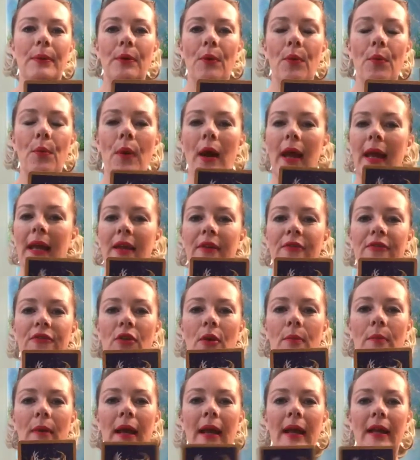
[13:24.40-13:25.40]
away
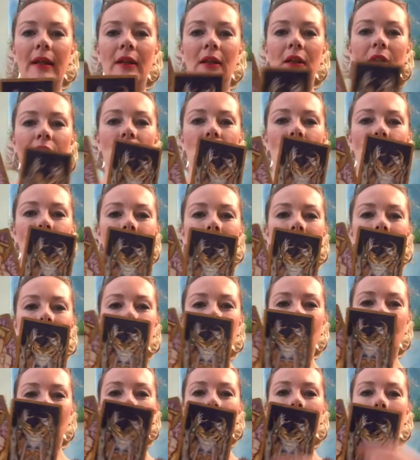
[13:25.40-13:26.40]
from it, you'll be
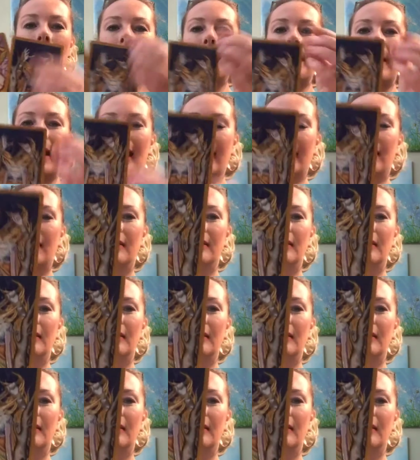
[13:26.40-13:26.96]
able to come back